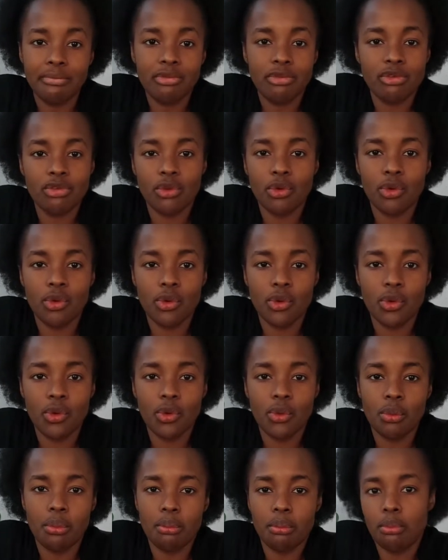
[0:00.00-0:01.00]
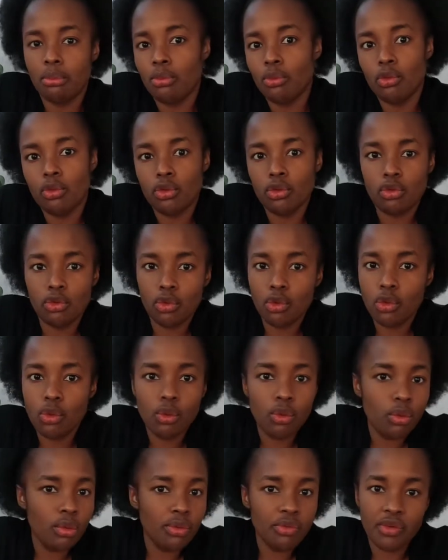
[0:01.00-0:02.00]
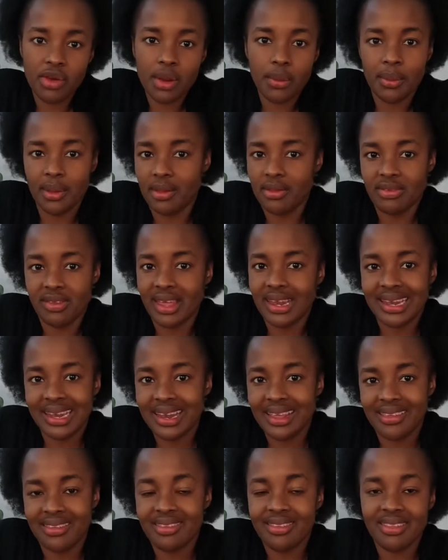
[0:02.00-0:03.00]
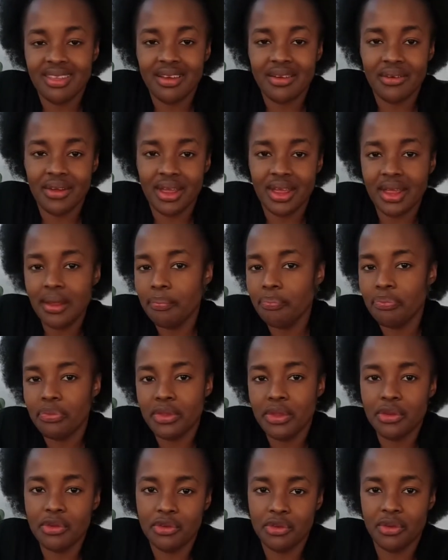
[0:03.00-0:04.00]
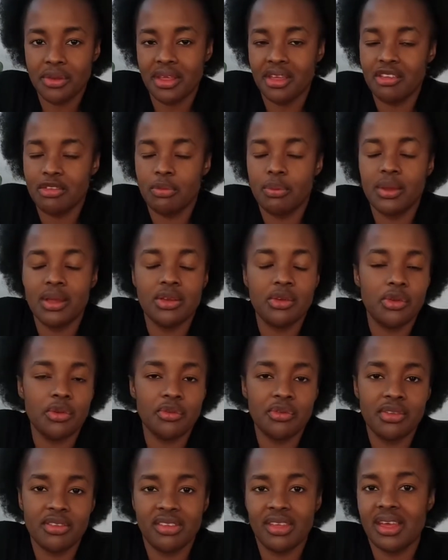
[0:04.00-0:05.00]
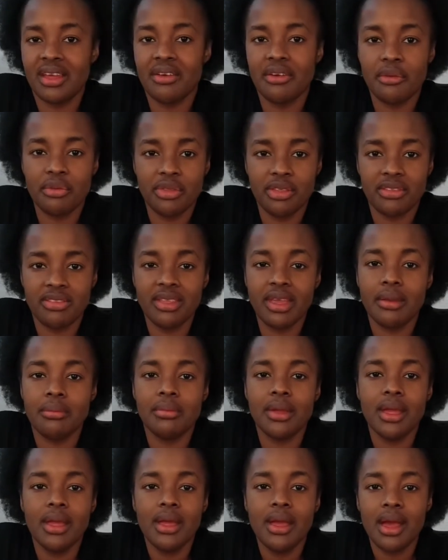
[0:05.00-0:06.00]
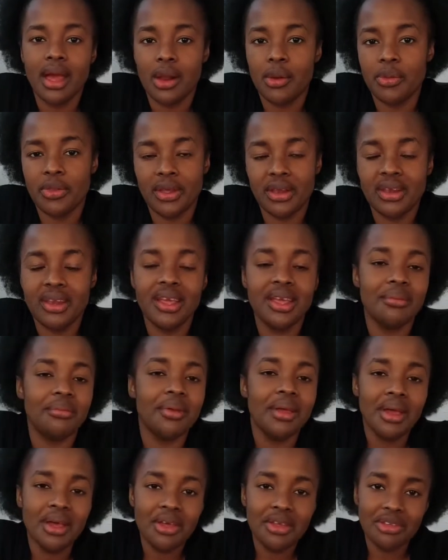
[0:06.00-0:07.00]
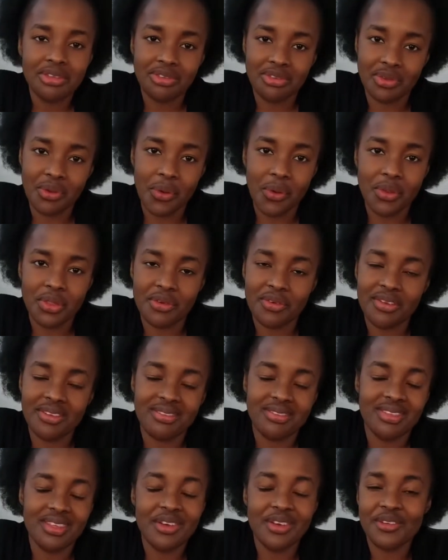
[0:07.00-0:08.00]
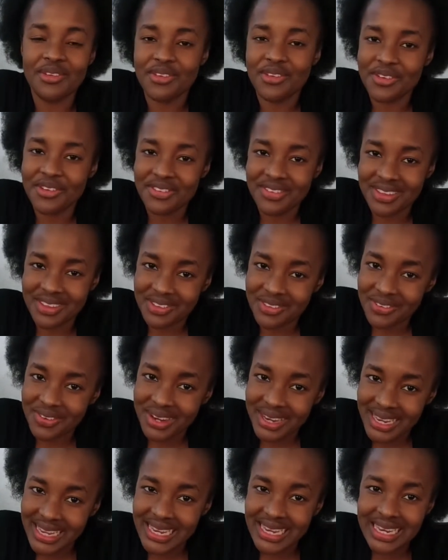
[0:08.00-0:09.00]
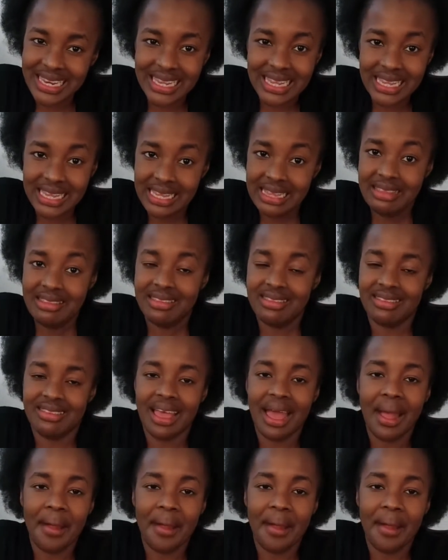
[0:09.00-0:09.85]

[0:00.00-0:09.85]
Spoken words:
So 2-3 weeks at least, okay? You should expect your visa around that time. So the first thing, of course, that you need is